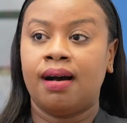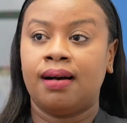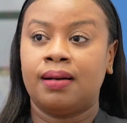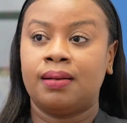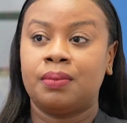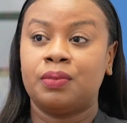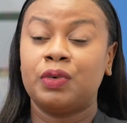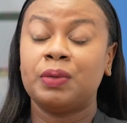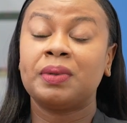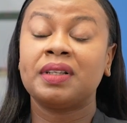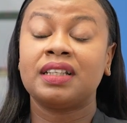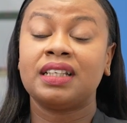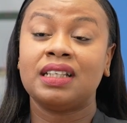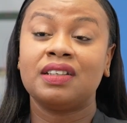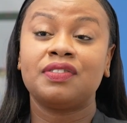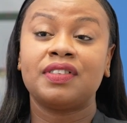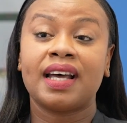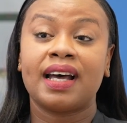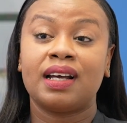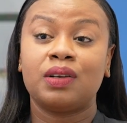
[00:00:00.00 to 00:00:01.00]
Um, we
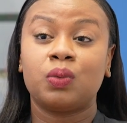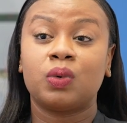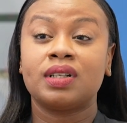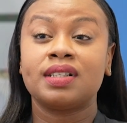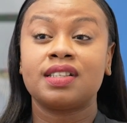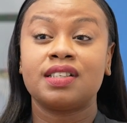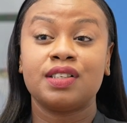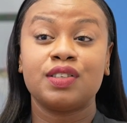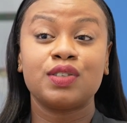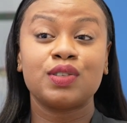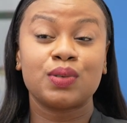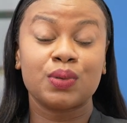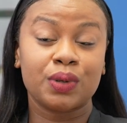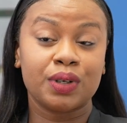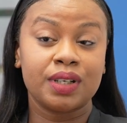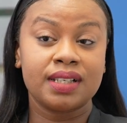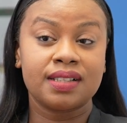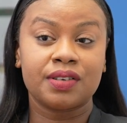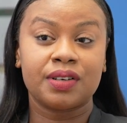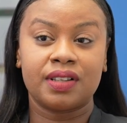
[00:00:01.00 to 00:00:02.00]
believe that once these
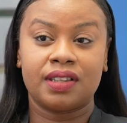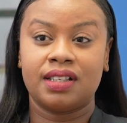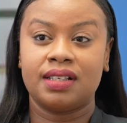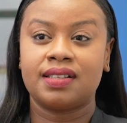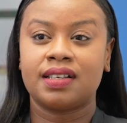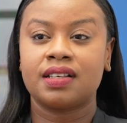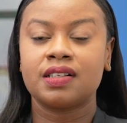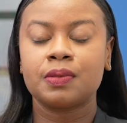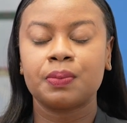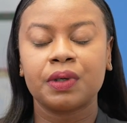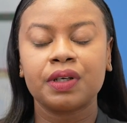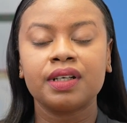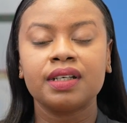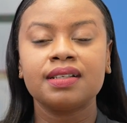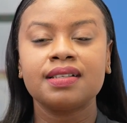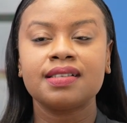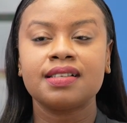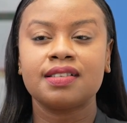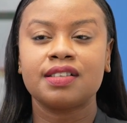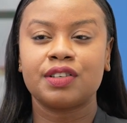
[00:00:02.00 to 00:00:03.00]
stories or these
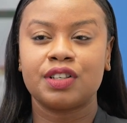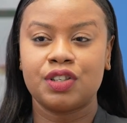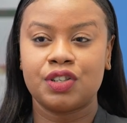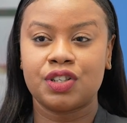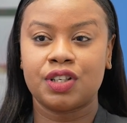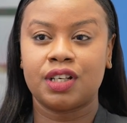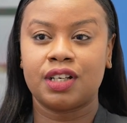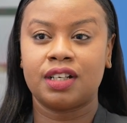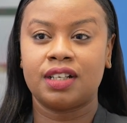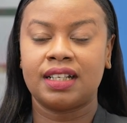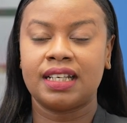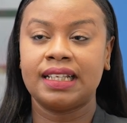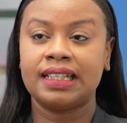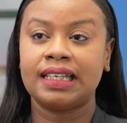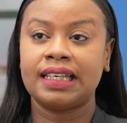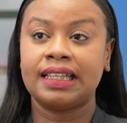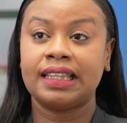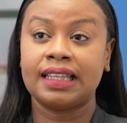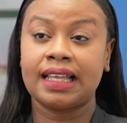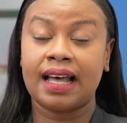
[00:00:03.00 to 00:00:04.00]
experiences are shared, it
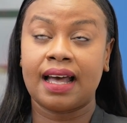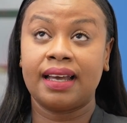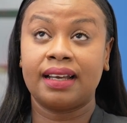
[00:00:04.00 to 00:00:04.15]
can,